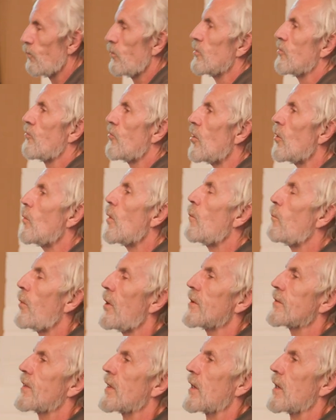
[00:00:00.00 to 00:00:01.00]
perform a
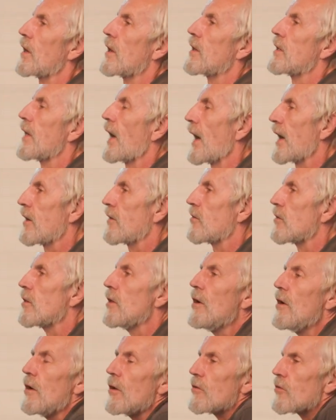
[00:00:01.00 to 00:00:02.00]
particular
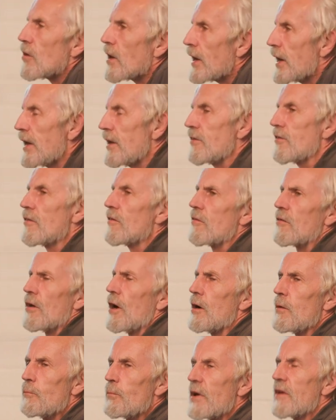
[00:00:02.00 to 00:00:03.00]
action. So agents
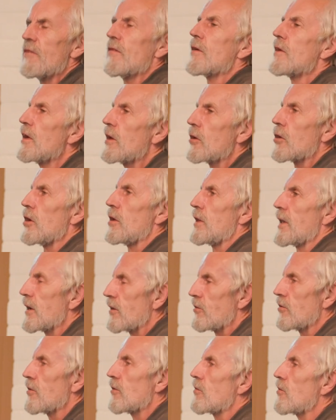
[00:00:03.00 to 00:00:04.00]
are basically
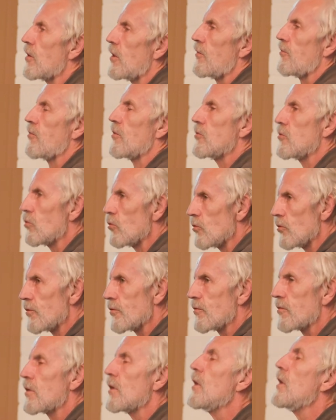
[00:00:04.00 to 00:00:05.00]
collections of
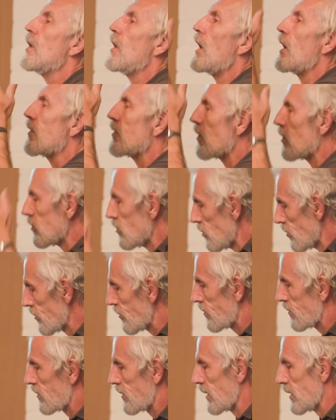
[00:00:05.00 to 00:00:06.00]
rules, and the
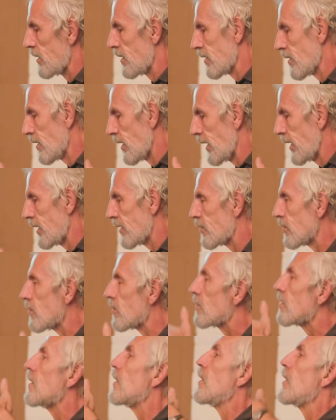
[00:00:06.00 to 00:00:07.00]
rules tell the
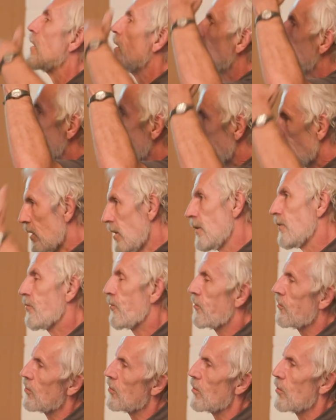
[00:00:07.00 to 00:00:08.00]
agent,
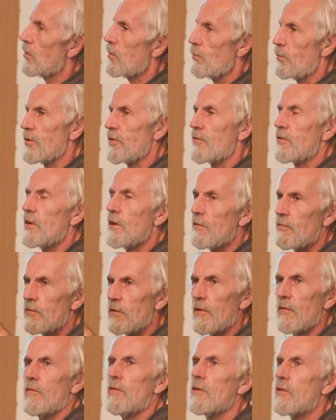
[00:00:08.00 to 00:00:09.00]
if you
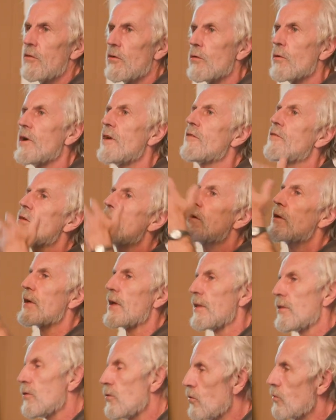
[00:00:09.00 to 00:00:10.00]
perceive this situation,
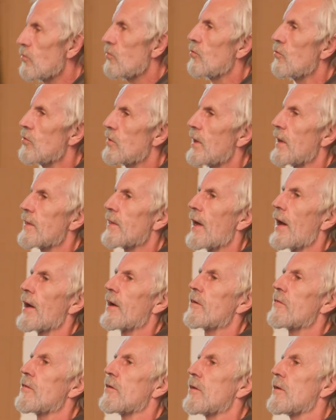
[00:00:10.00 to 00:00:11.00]
then you do that
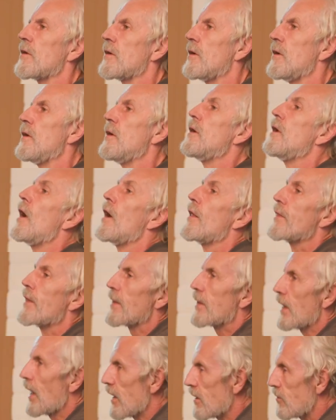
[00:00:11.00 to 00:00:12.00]
action and
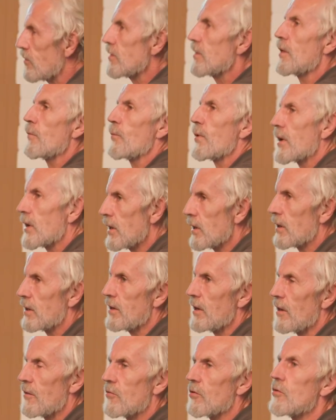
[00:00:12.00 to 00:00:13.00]
that action typically
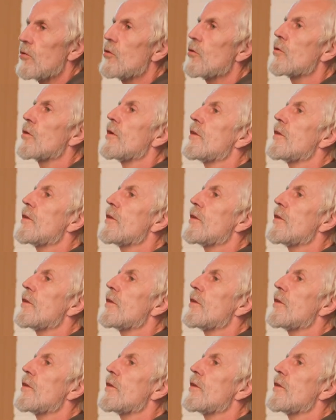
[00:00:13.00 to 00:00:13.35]
creates a new